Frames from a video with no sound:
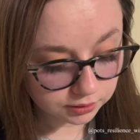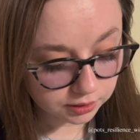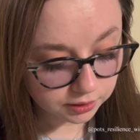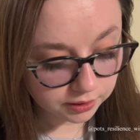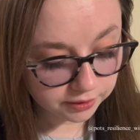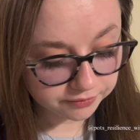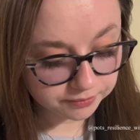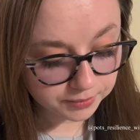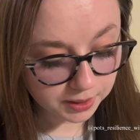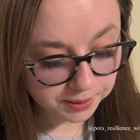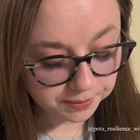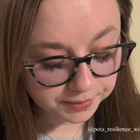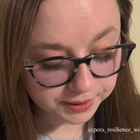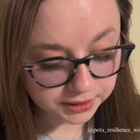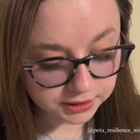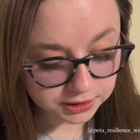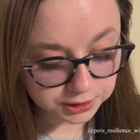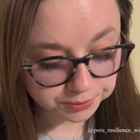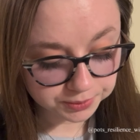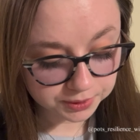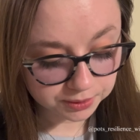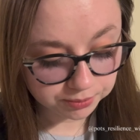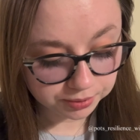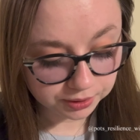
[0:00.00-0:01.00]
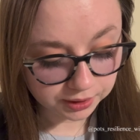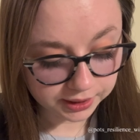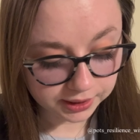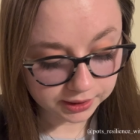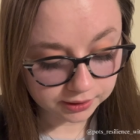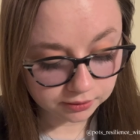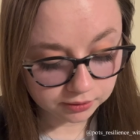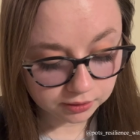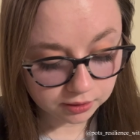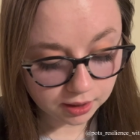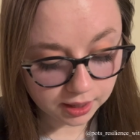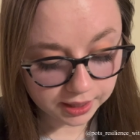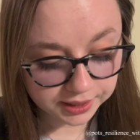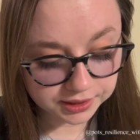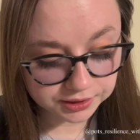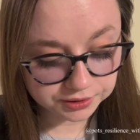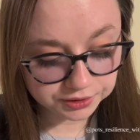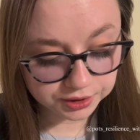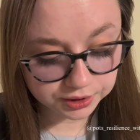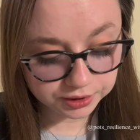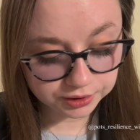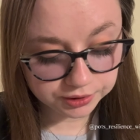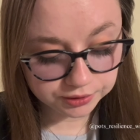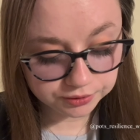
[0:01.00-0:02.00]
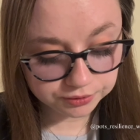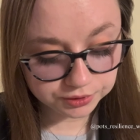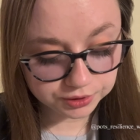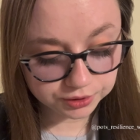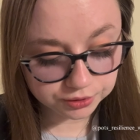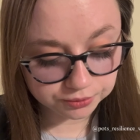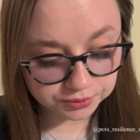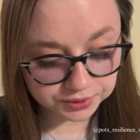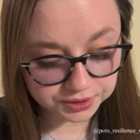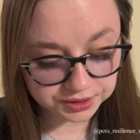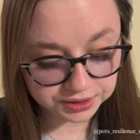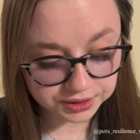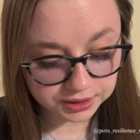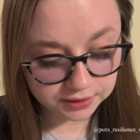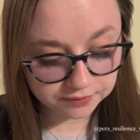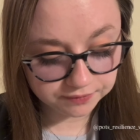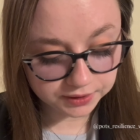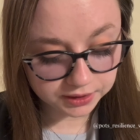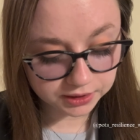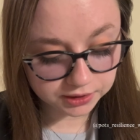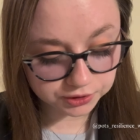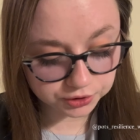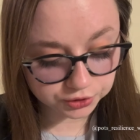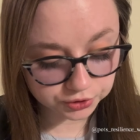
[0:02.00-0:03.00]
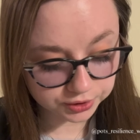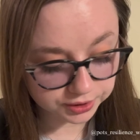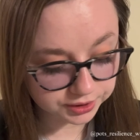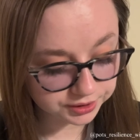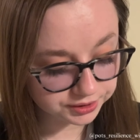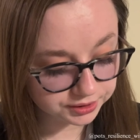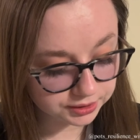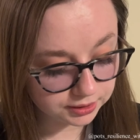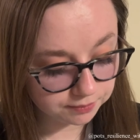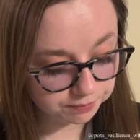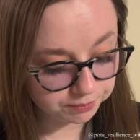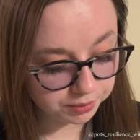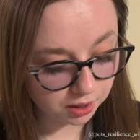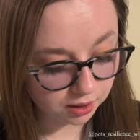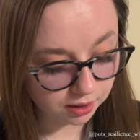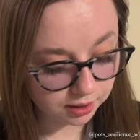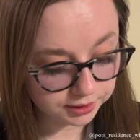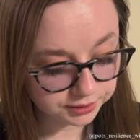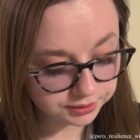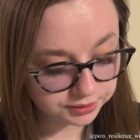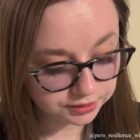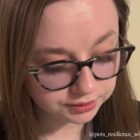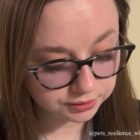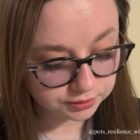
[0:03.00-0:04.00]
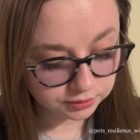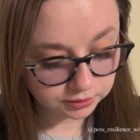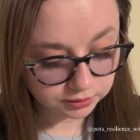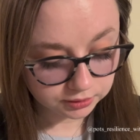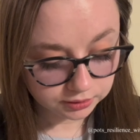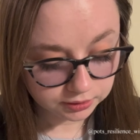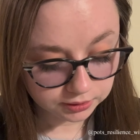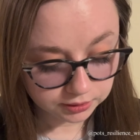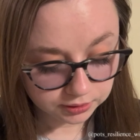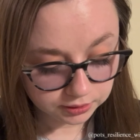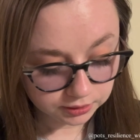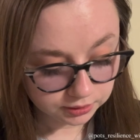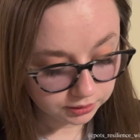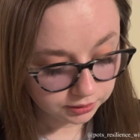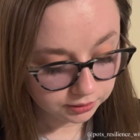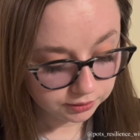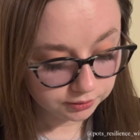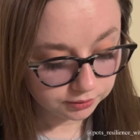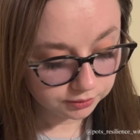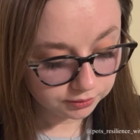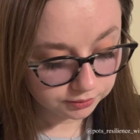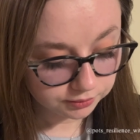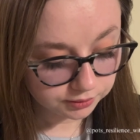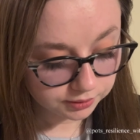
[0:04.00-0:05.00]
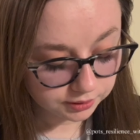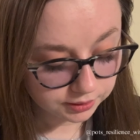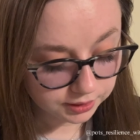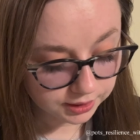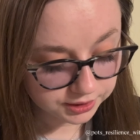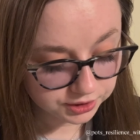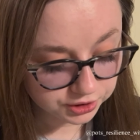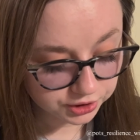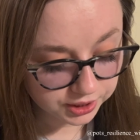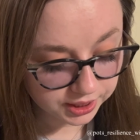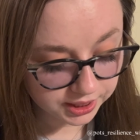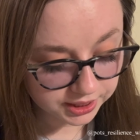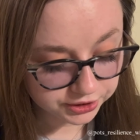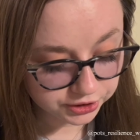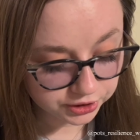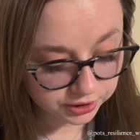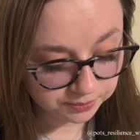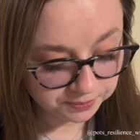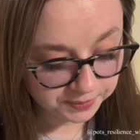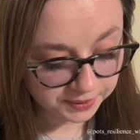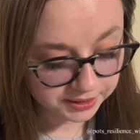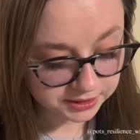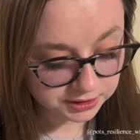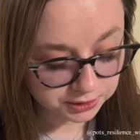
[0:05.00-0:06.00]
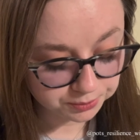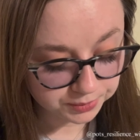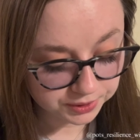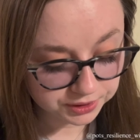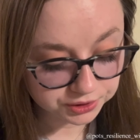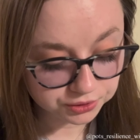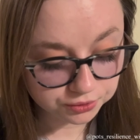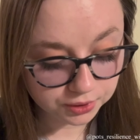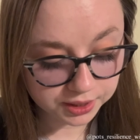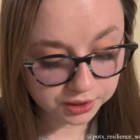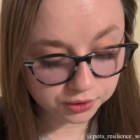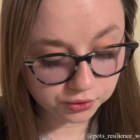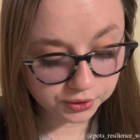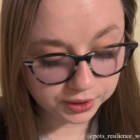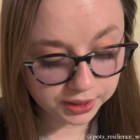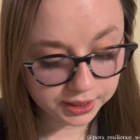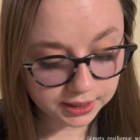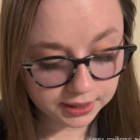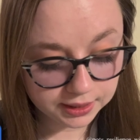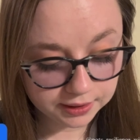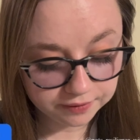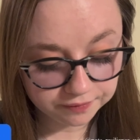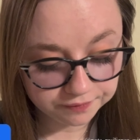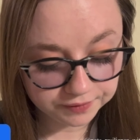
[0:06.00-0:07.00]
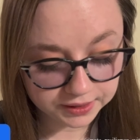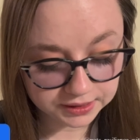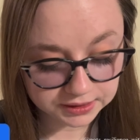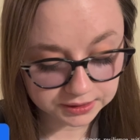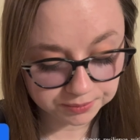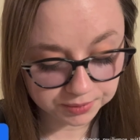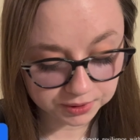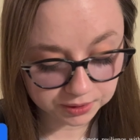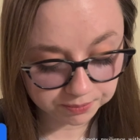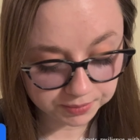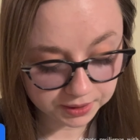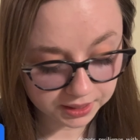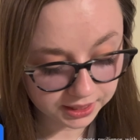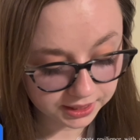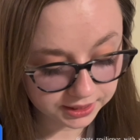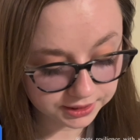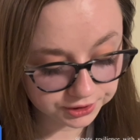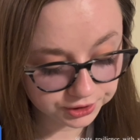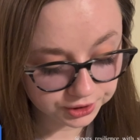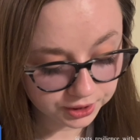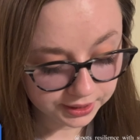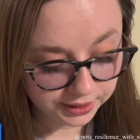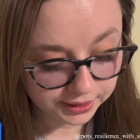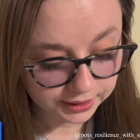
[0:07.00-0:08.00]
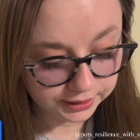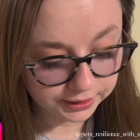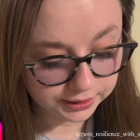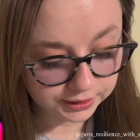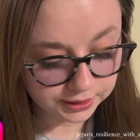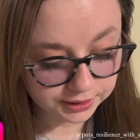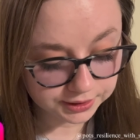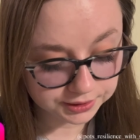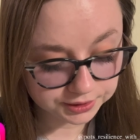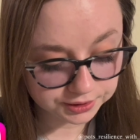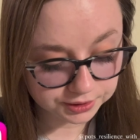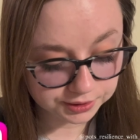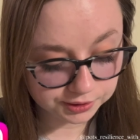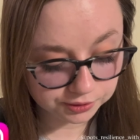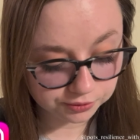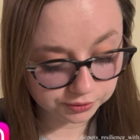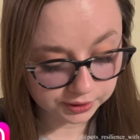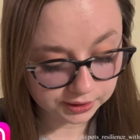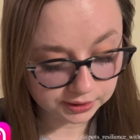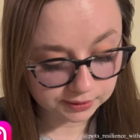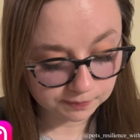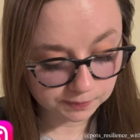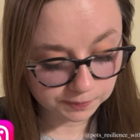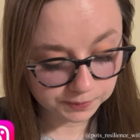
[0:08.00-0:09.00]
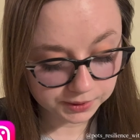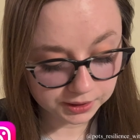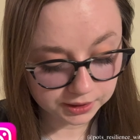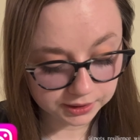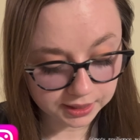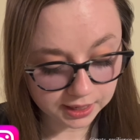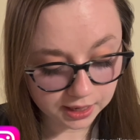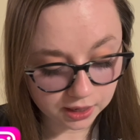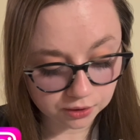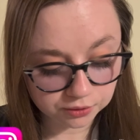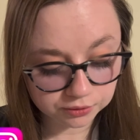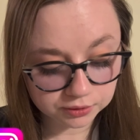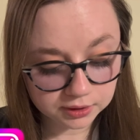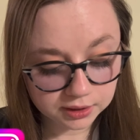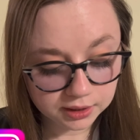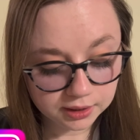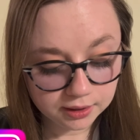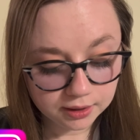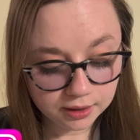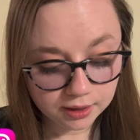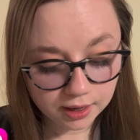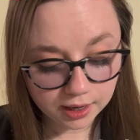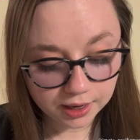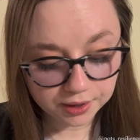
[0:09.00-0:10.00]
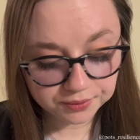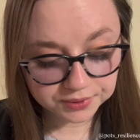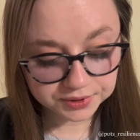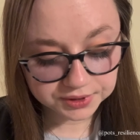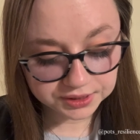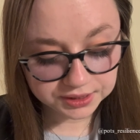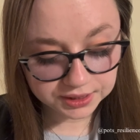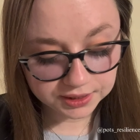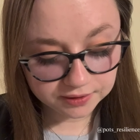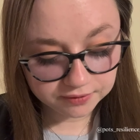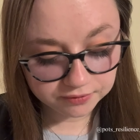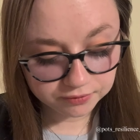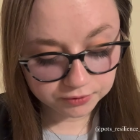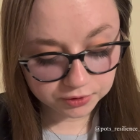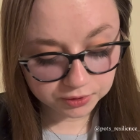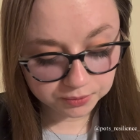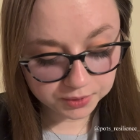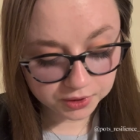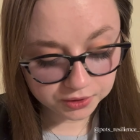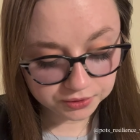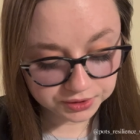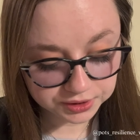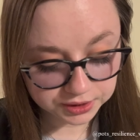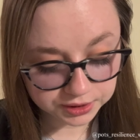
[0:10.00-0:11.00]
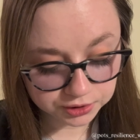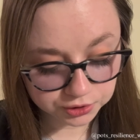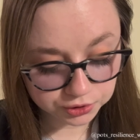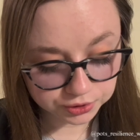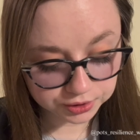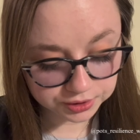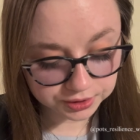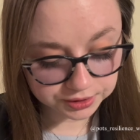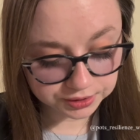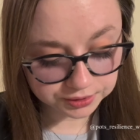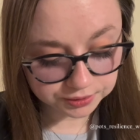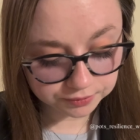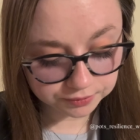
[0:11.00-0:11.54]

of my management plan. I continued to receive interest in POTS education and management, so I created a Facebook page and an Instagram account. I received the most interest